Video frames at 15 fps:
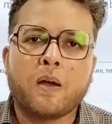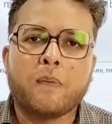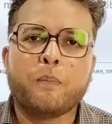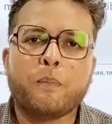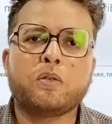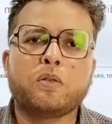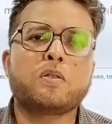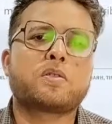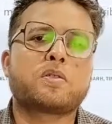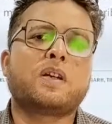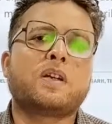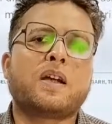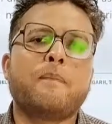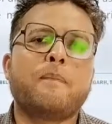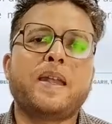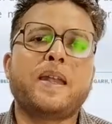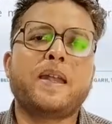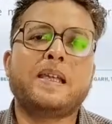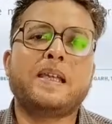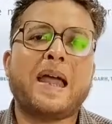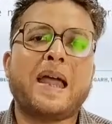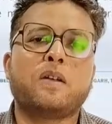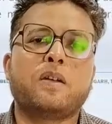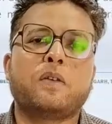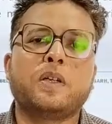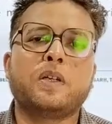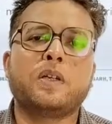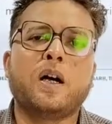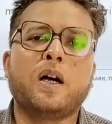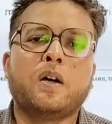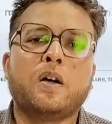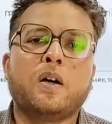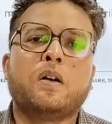Mungdung Sungkham meant land of the